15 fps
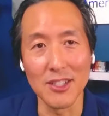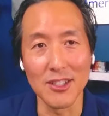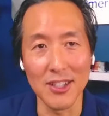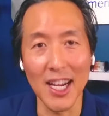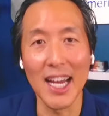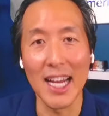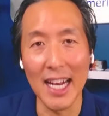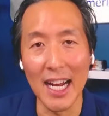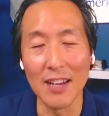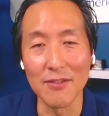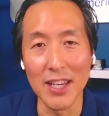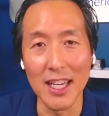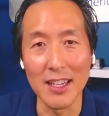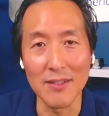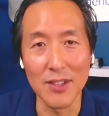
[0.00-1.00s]
You're getting an
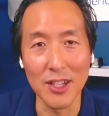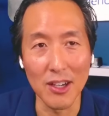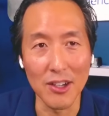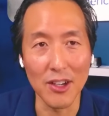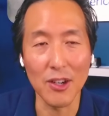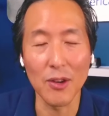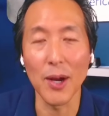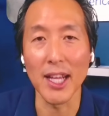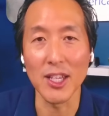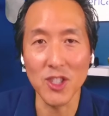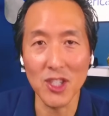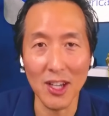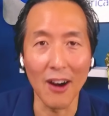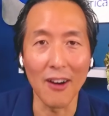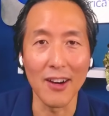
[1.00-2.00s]
IV, you're creating
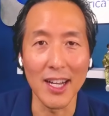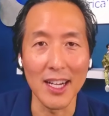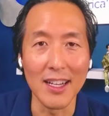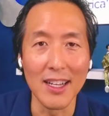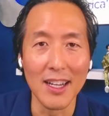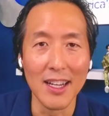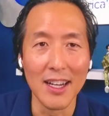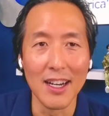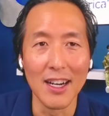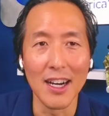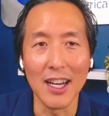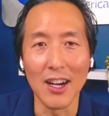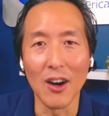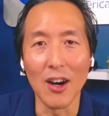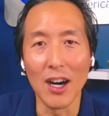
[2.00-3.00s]
scarring,
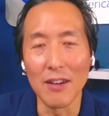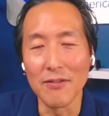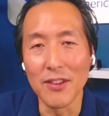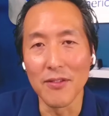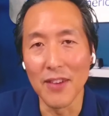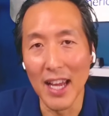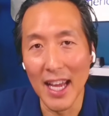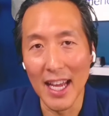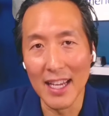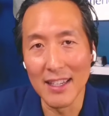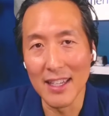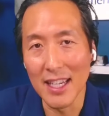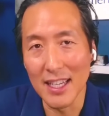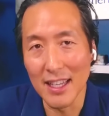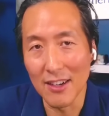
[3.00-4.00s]
of the vein
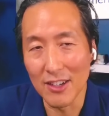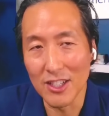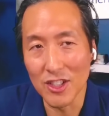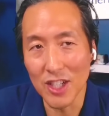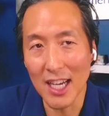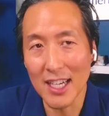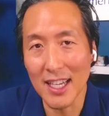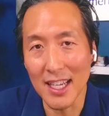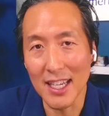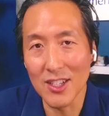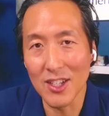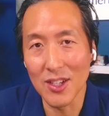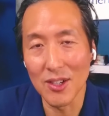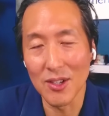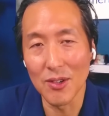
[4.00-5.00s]
that they're injecting it
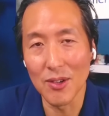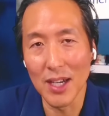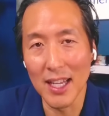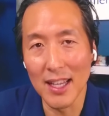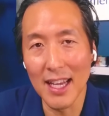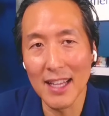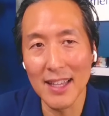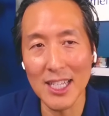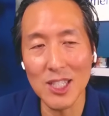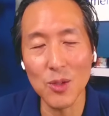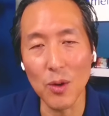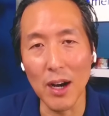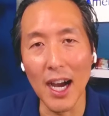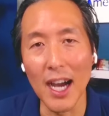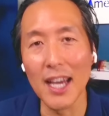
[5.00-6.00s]
to. And that's where
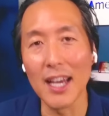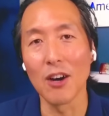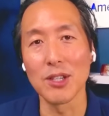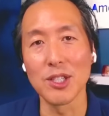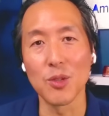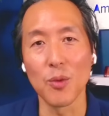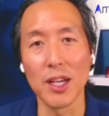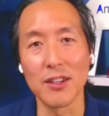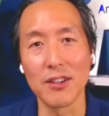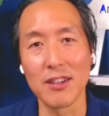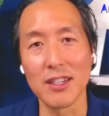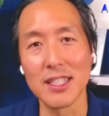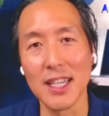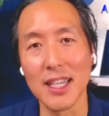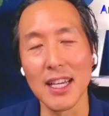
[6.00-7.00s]
I always wonder
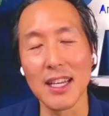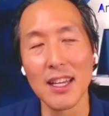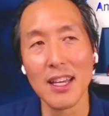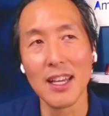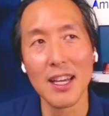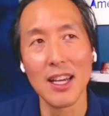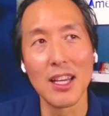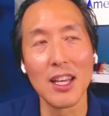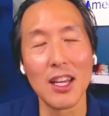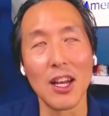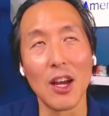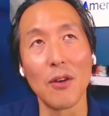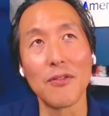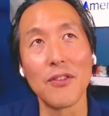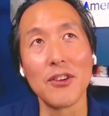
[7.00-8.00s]
is that,
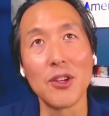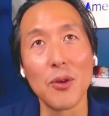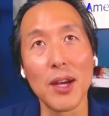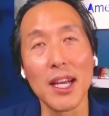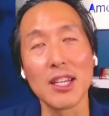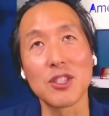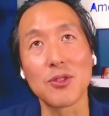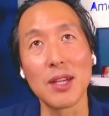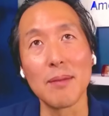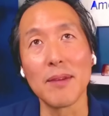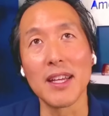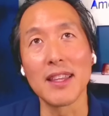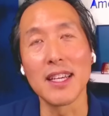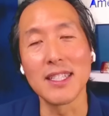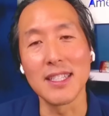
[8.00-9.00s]
if you're doing a
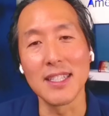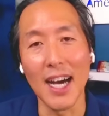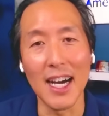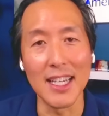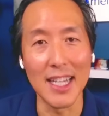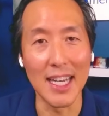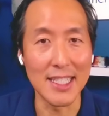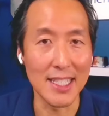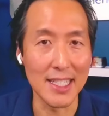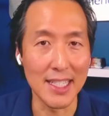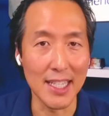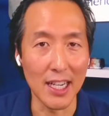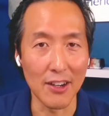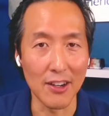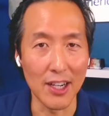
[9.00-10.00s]
treatment that's not
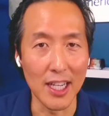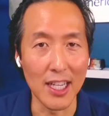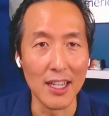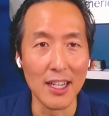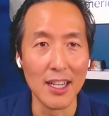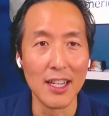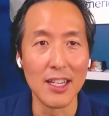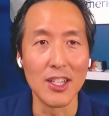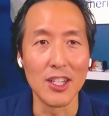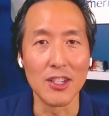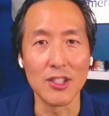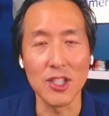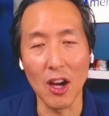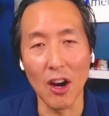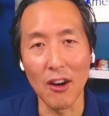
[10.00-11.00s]
necessary, you're
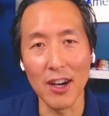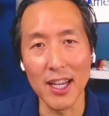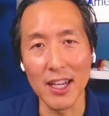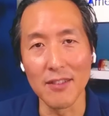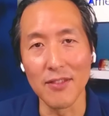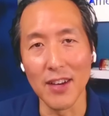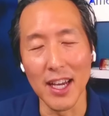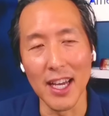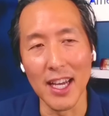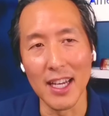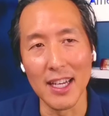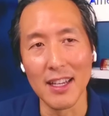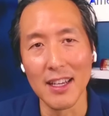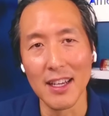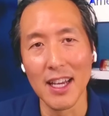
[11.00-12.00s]
scarring a
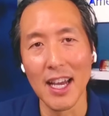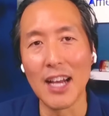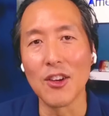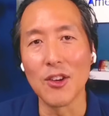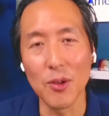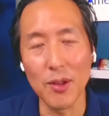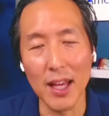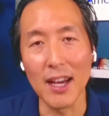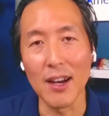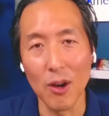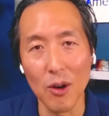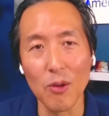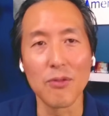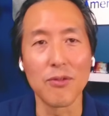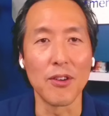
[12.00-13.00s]
vein, and you do that
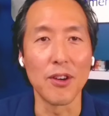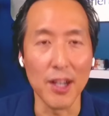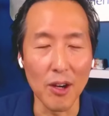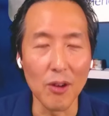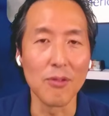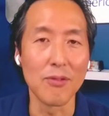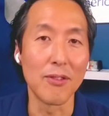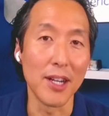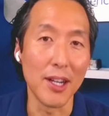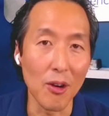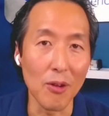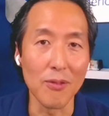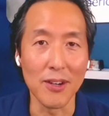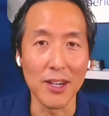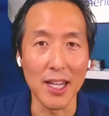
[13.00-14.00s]
over and over and
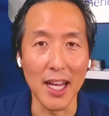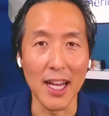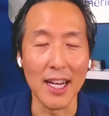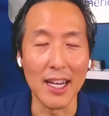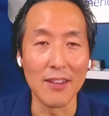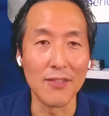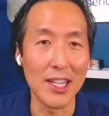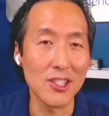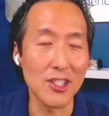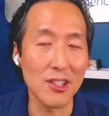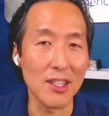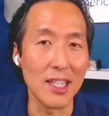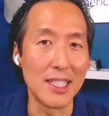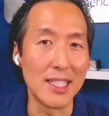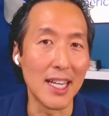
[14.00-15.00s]
over again,
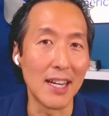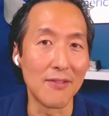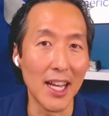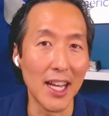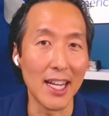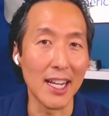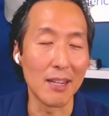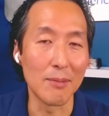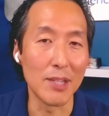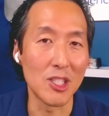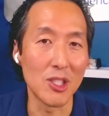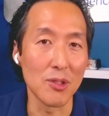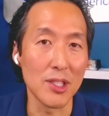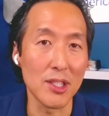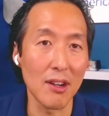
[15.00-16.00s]
eventually is that vein going to be
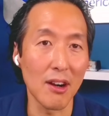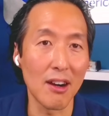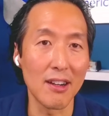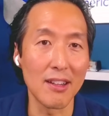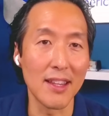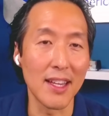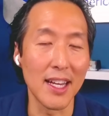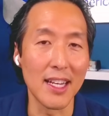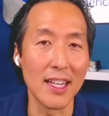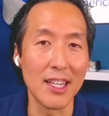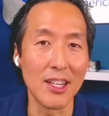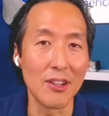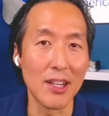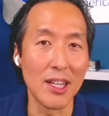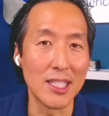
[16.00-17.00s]
so scarred that
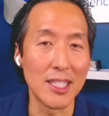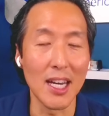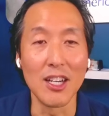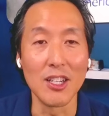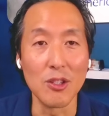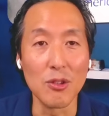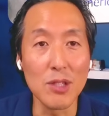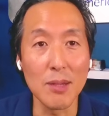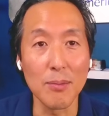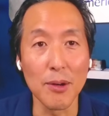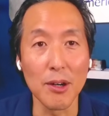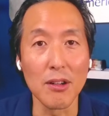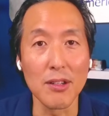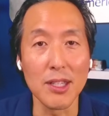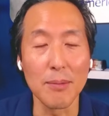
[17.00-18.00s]
it's
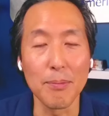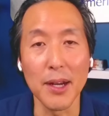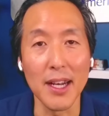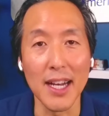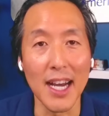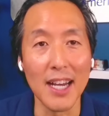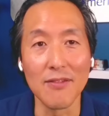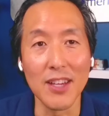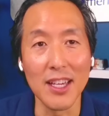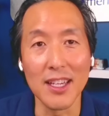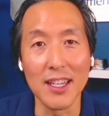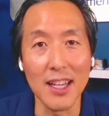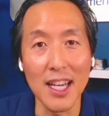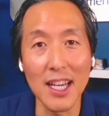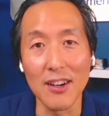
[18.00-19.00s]
unusable to put an IV
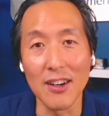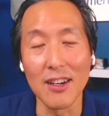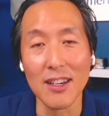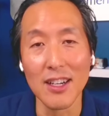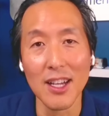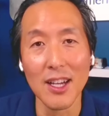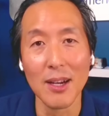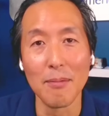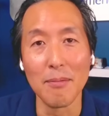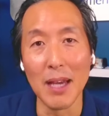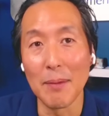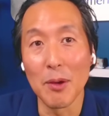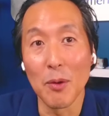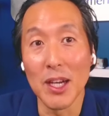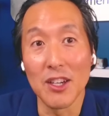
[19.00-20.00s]
in later,
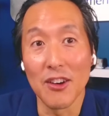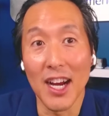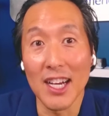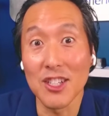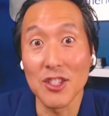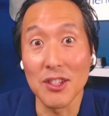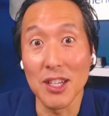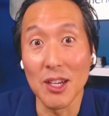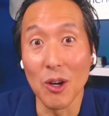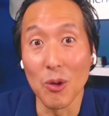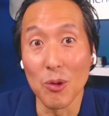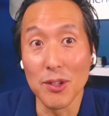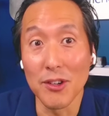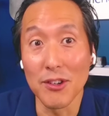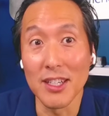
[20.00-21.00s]
maybe when you're actually
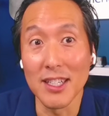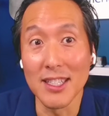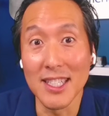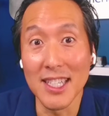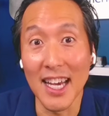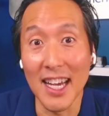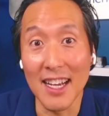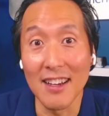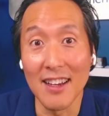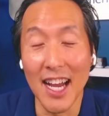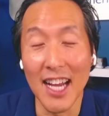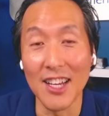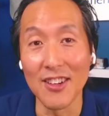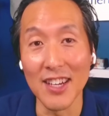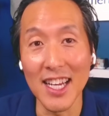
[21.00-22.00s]
older and sick
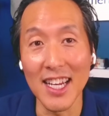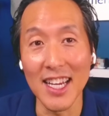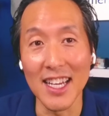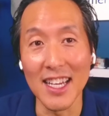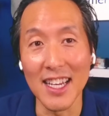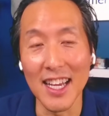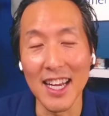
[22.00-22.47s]
and you need it.